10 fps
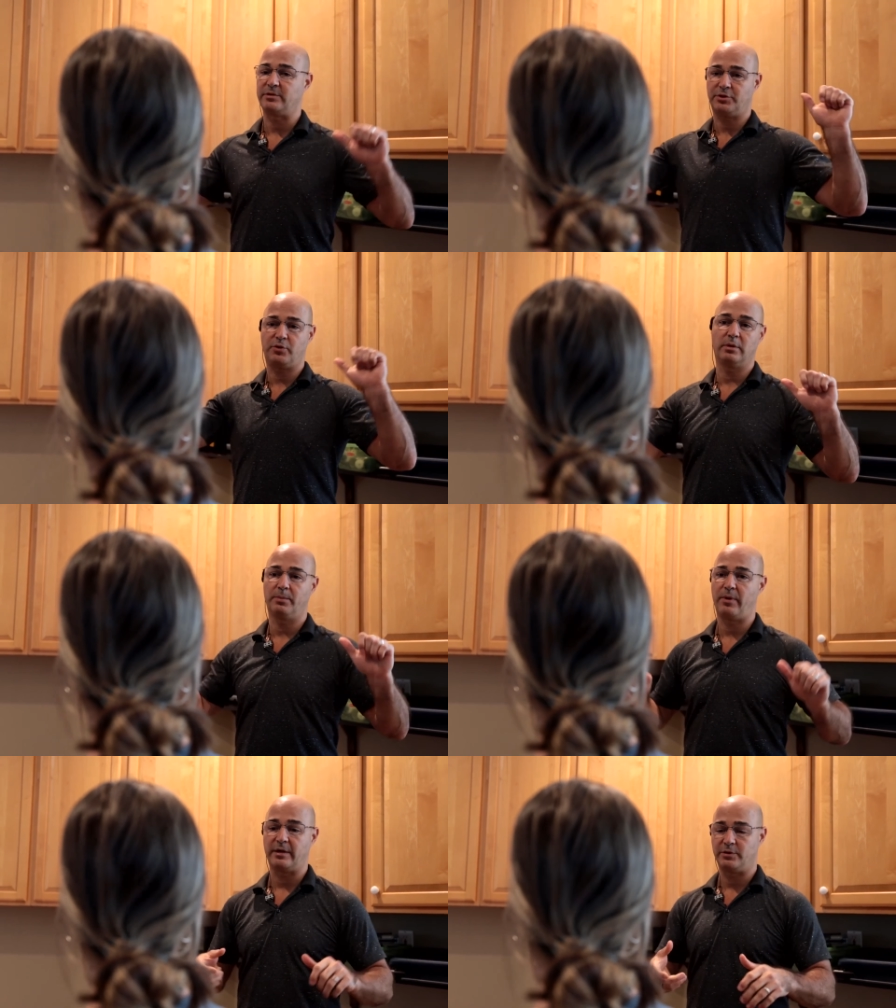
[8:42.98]
early
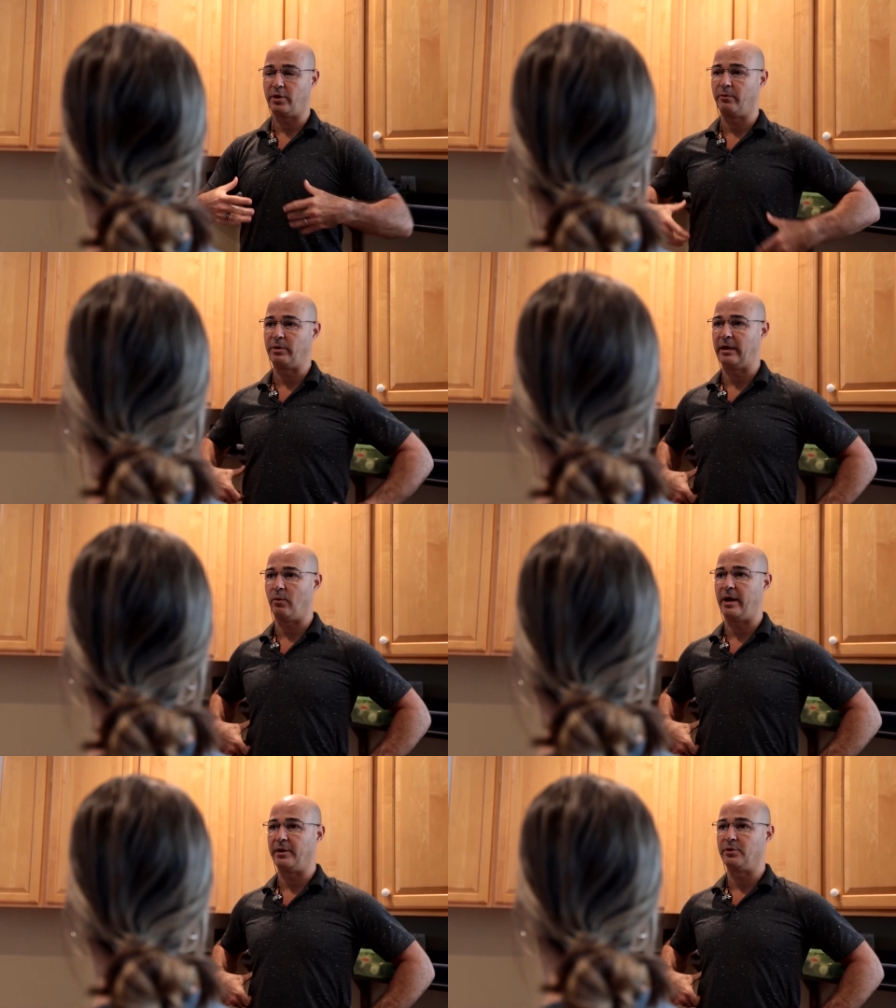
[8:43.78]
detection is
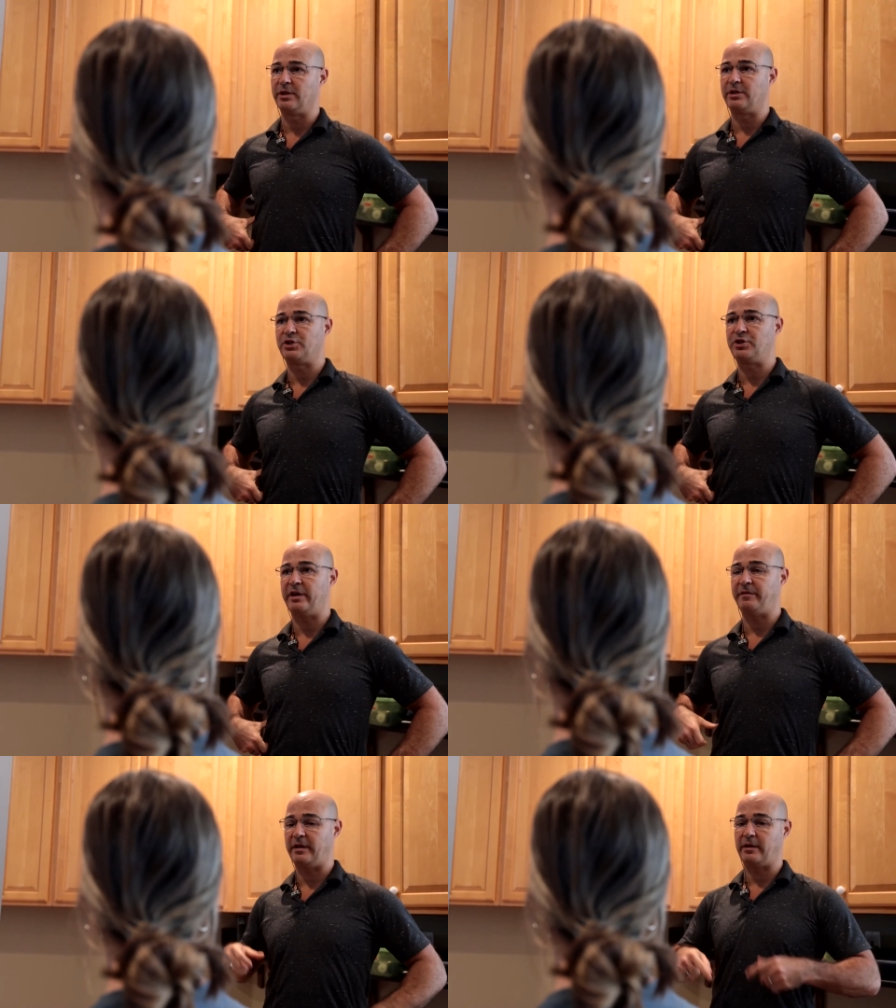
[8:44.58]
very important,
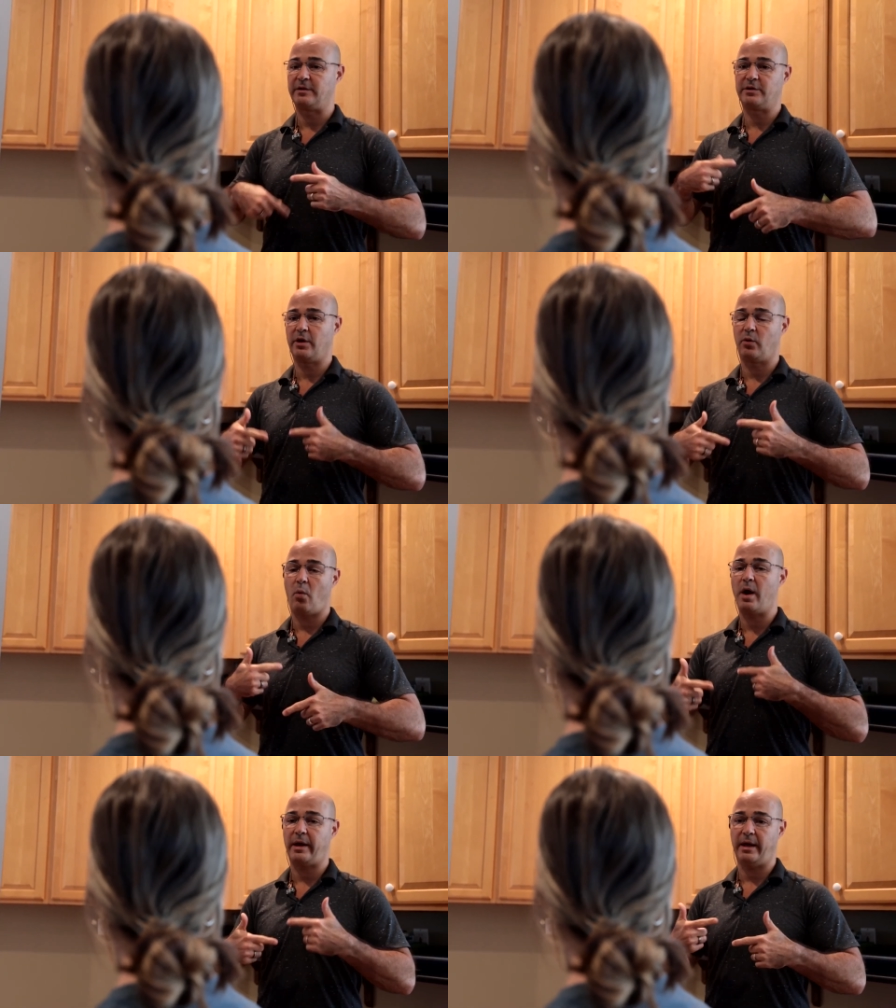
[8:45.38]
because it means early